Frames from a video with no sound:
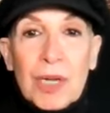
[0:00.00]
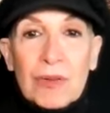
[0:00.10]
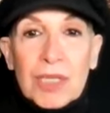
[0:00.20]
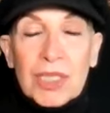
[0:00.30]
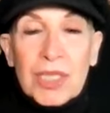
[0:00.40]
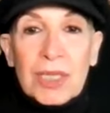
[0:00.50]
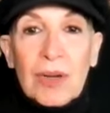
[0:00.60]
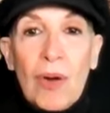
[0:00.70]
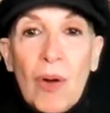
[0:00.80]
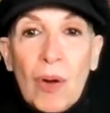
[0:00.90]

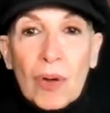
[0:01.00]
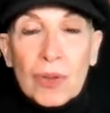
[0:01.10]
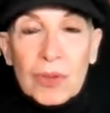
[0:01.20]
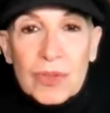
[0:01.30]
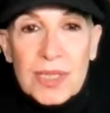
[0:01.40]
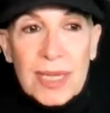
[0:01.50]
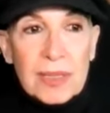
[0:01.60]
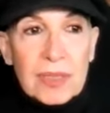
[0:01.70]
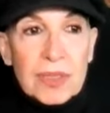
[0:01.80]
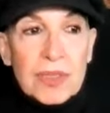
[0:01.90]
nourishing all your
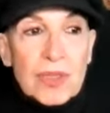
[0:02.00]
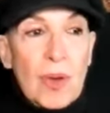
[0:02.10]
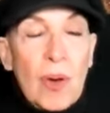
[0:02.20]
cells,